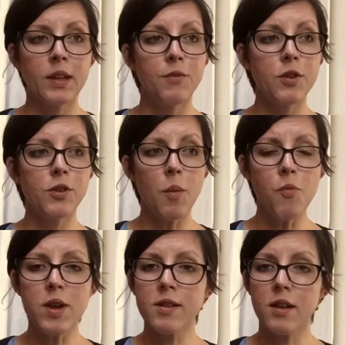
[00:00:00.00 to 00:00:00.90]
for some
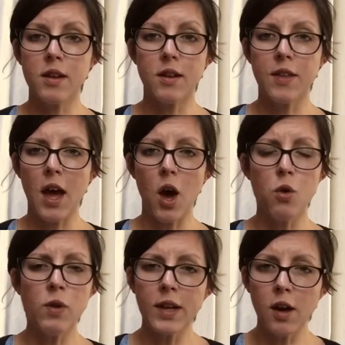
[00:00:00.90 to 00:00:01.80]
reason they're
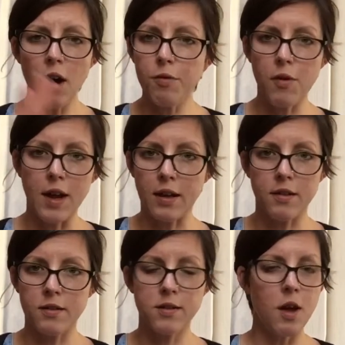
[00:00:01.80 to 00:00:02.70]
only covering
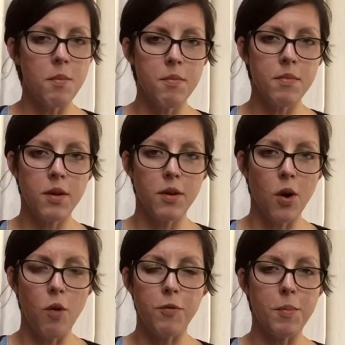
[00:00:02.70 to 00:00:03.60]
some
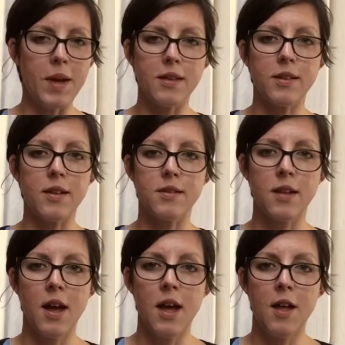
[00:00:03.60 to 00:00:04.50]
of the bases.
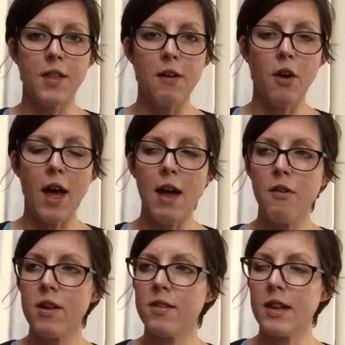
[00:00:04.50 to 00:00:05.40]
There are
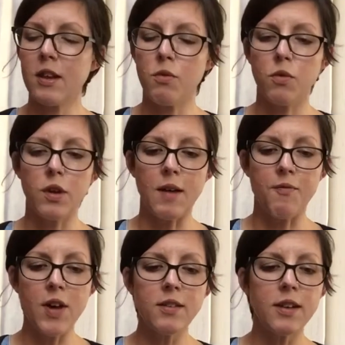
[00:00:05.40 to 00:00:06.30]
areas they don't
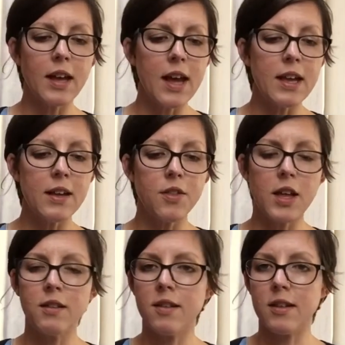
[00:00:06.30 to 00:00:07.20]
investigate,
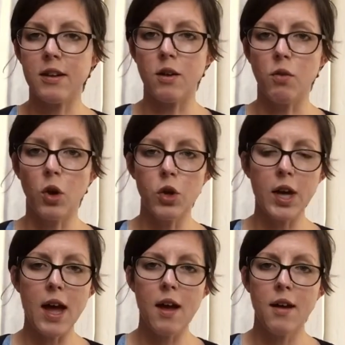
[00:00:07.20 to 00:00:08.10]
things that they don't look
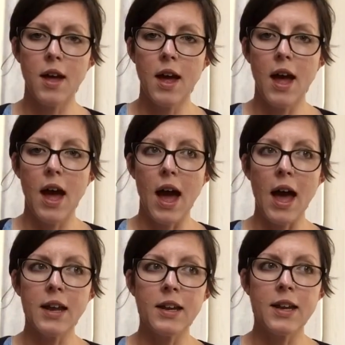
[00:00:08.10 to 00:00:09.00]
at,
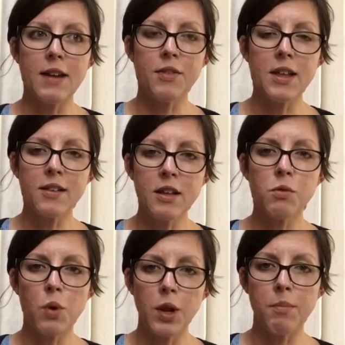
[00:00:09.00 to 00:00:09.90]
and if these
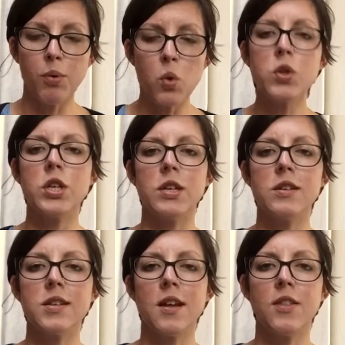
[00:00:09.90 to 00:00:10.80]
things weren't
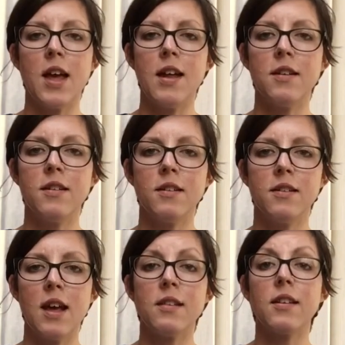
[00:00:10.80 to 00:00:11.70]
important, then
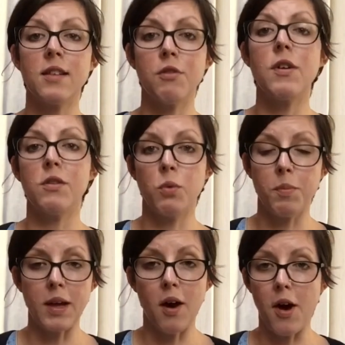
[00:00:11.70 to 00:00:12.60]
their success rates would
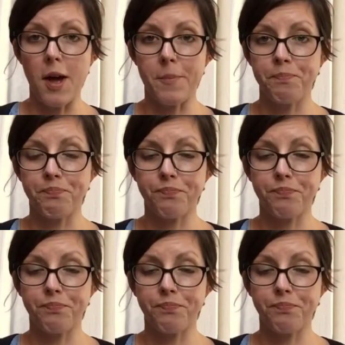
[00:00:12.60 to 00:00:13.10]
be higher.